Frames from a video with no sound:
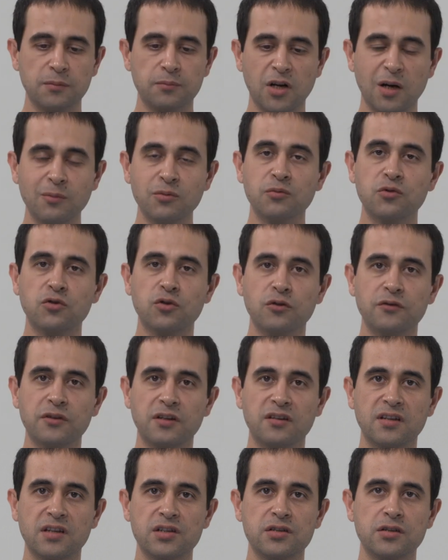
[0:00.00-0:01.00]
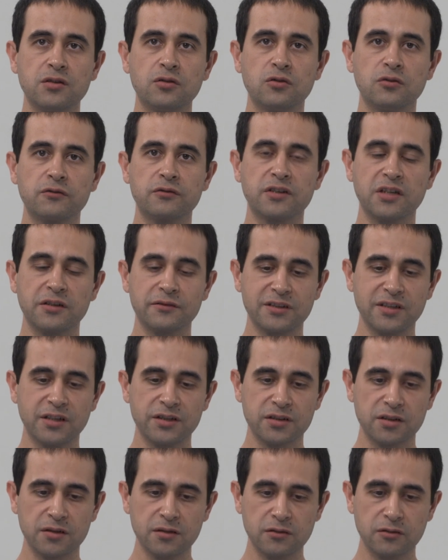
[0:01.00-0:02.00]
the problem-solving session of
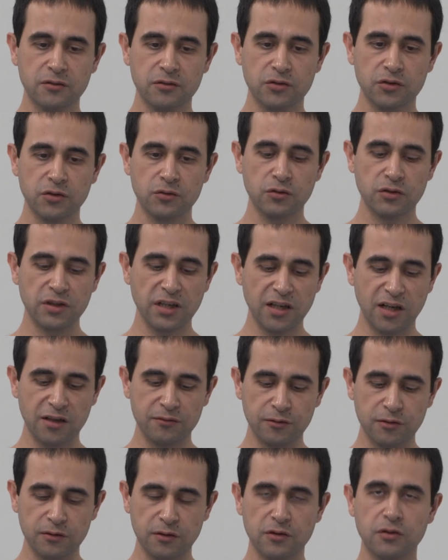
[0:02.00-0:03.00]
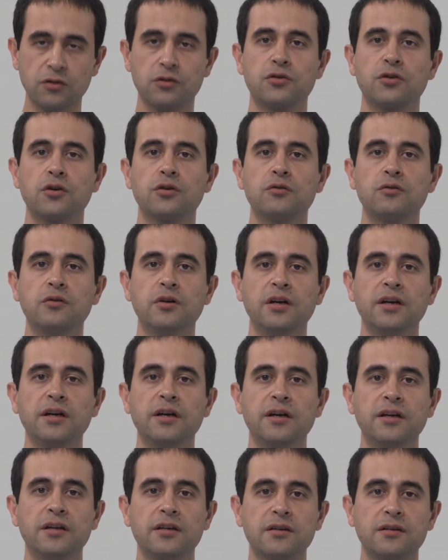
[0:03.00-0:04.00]
gravitation. So today I will solve
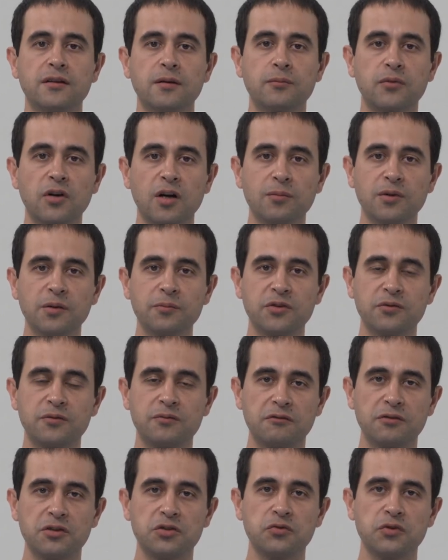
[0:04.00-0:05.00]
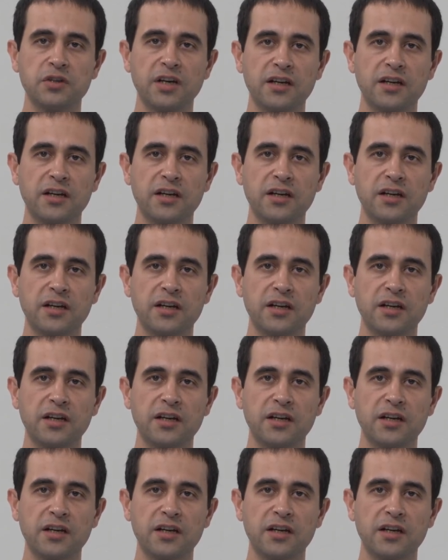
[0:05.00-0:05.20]
some problems which we